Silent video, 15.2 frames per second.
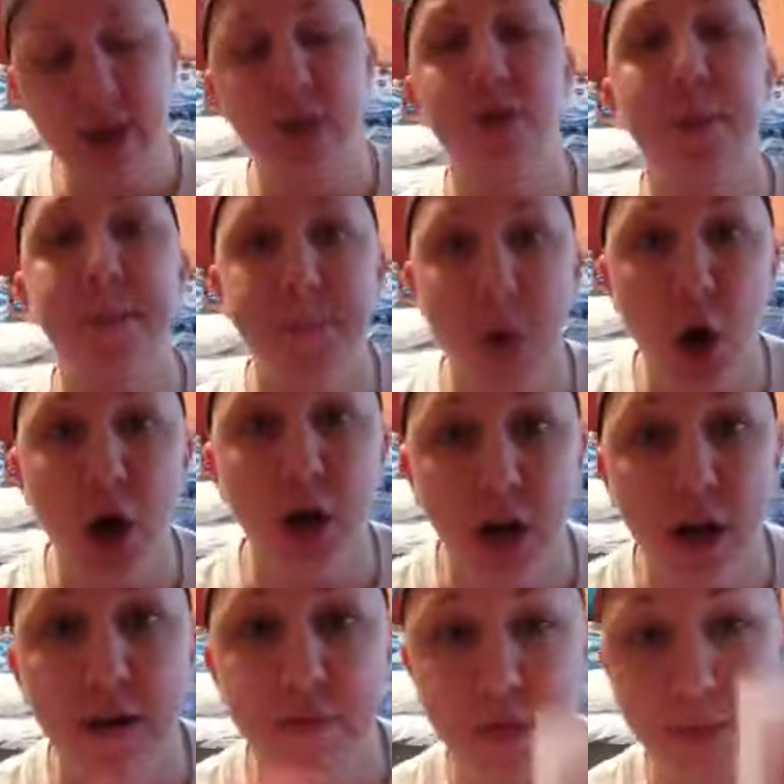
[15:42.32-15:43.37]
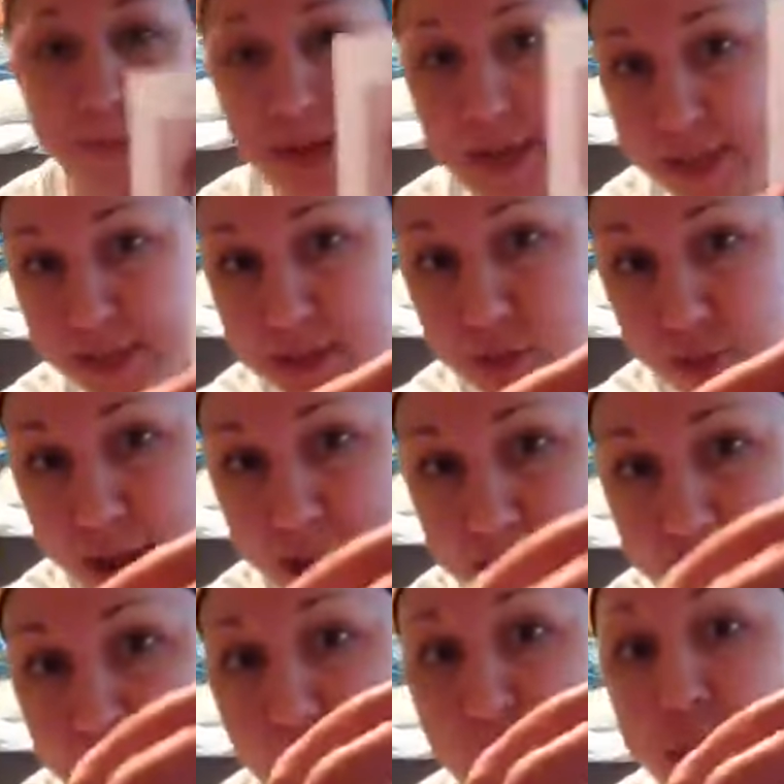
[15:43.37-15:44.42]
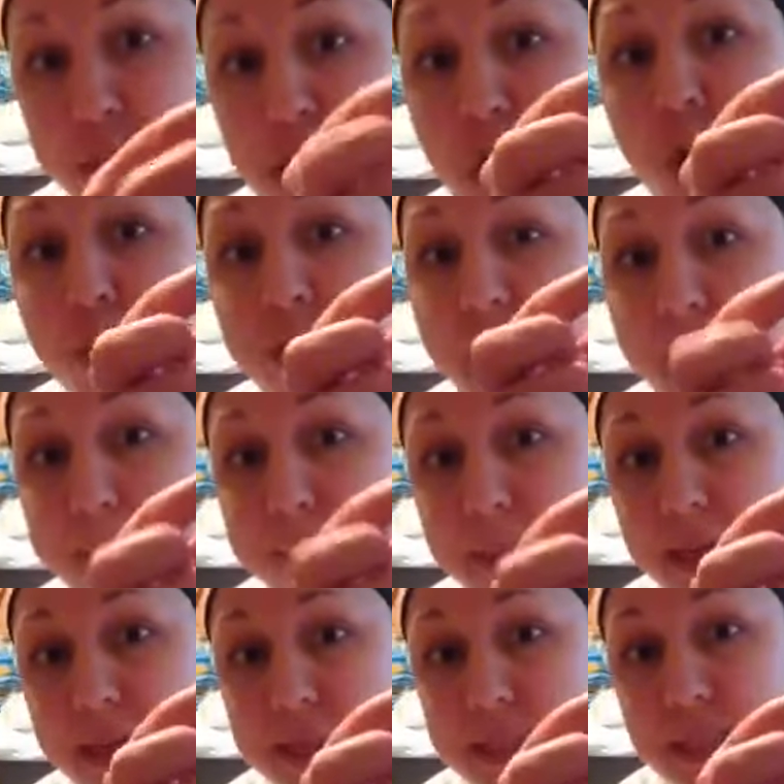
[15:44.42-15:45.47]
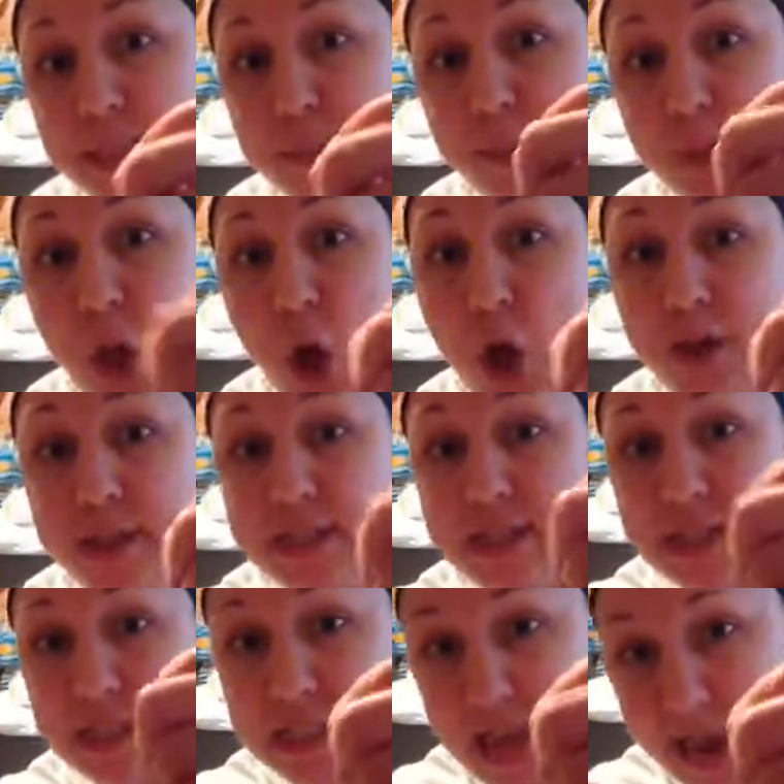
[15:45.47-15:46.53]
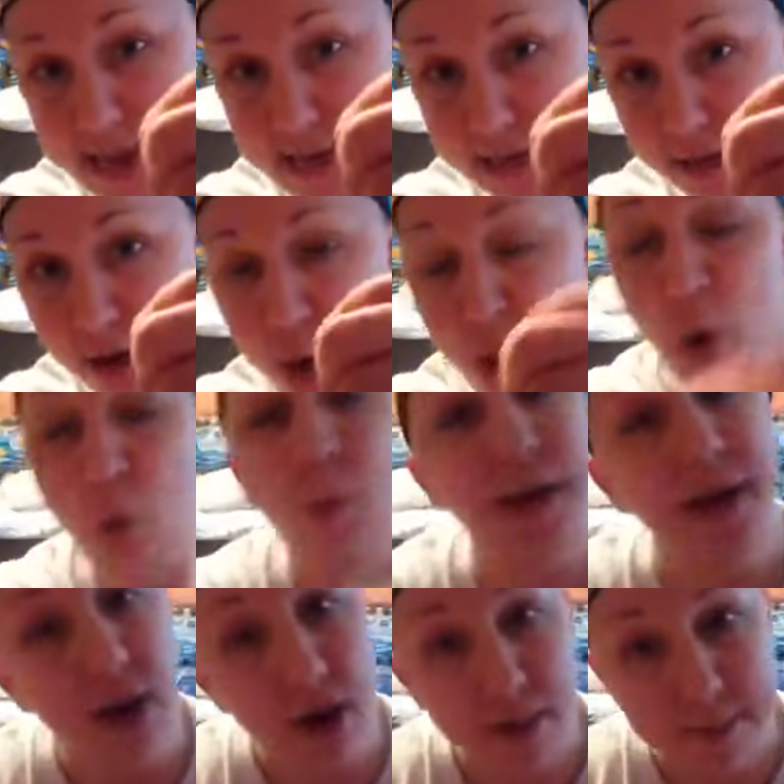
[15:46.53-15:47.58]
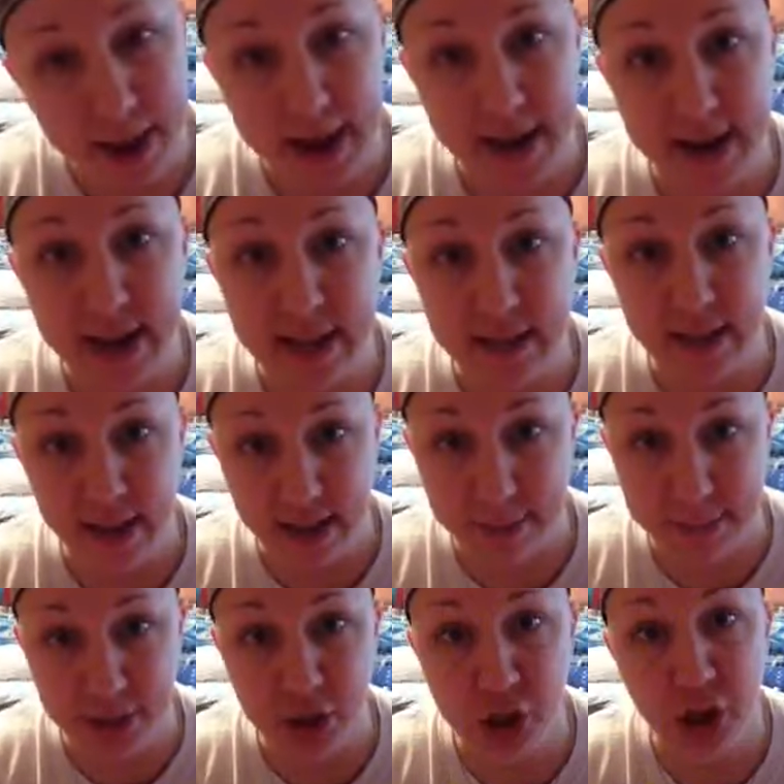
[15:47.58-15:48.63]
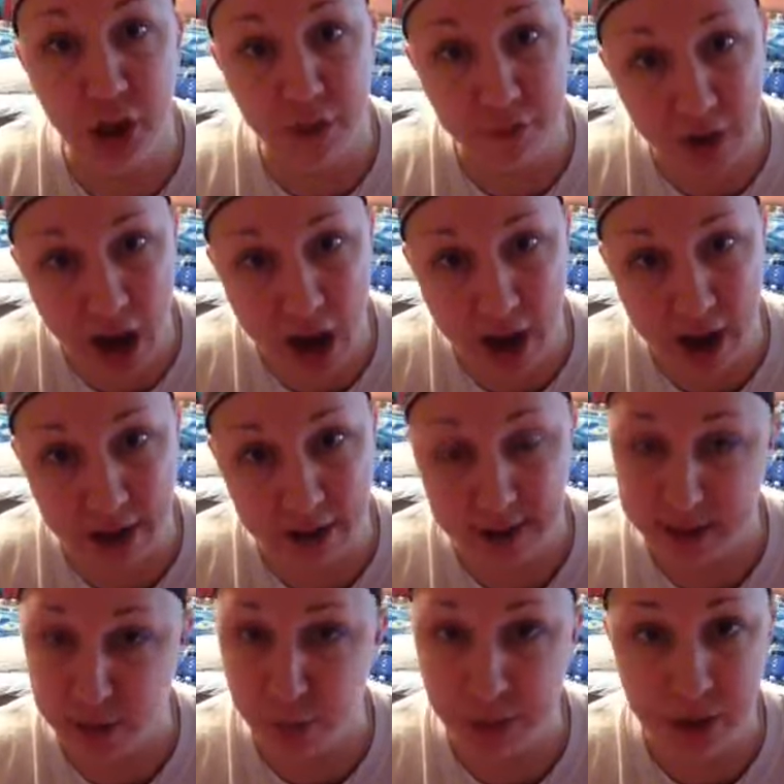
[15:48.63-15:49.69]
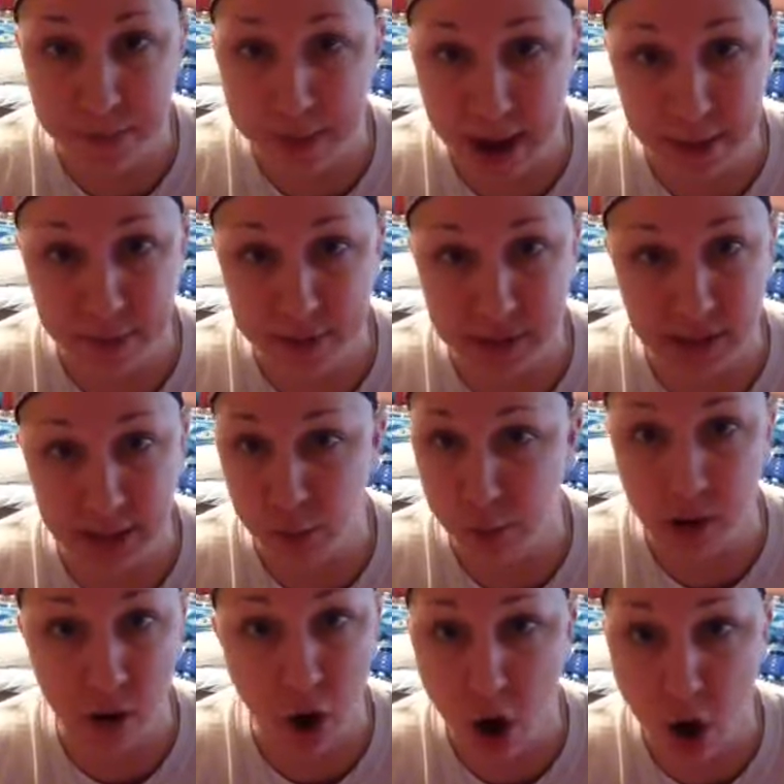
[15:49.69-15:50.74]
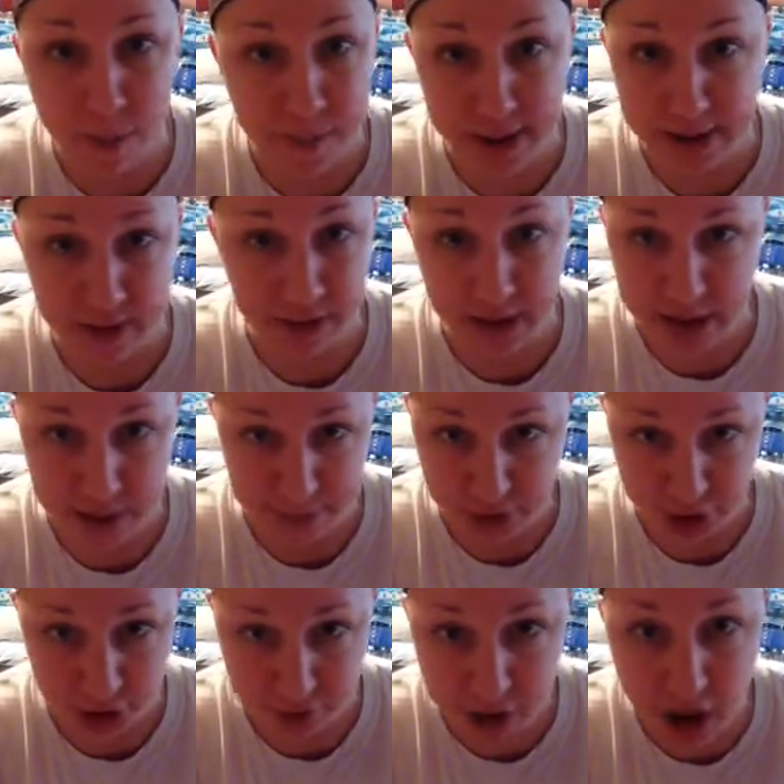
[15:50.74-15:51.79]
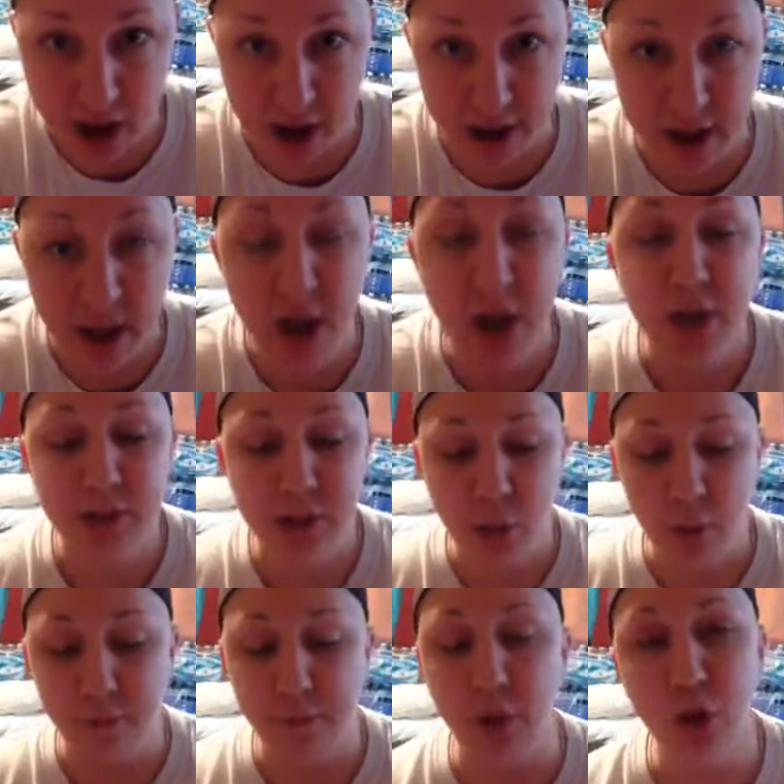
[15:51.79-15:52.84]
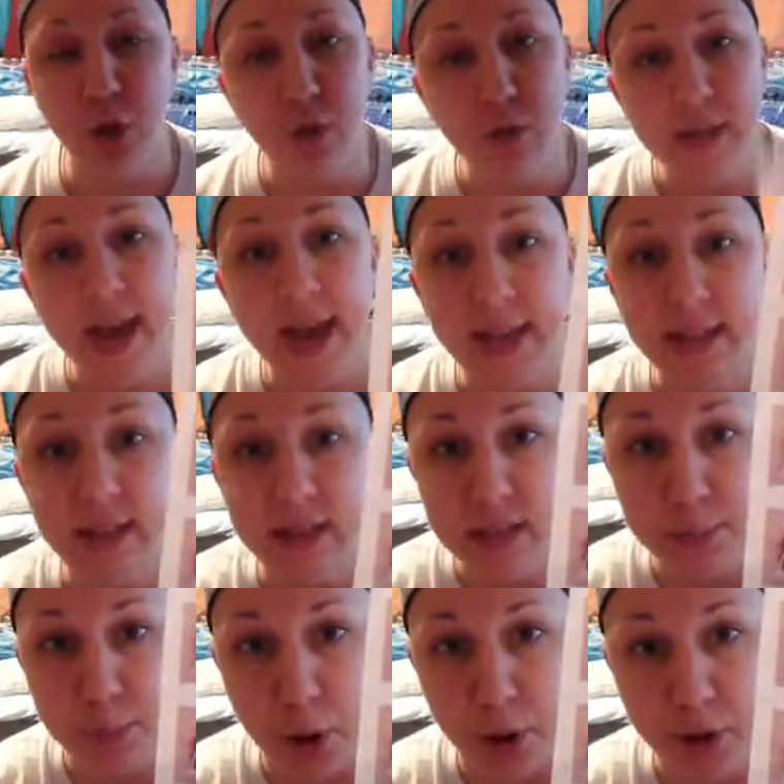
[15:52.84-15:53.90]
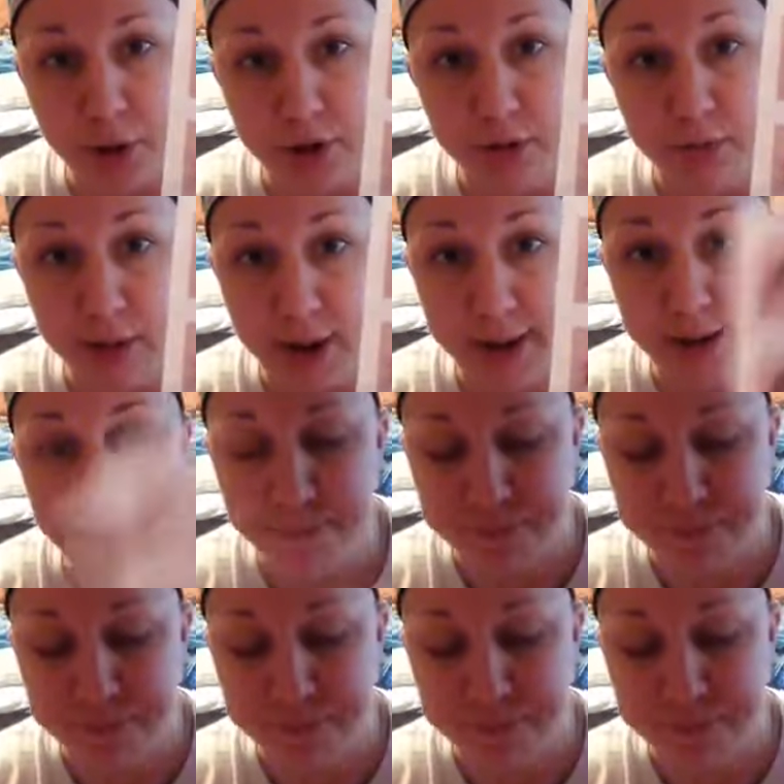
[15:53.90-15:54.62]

the mark of the beast, right? So that means this belongs to Satan. We are made in the image of God. That's what the Bible says. We are all made in the image of God. So if you take this mark, right,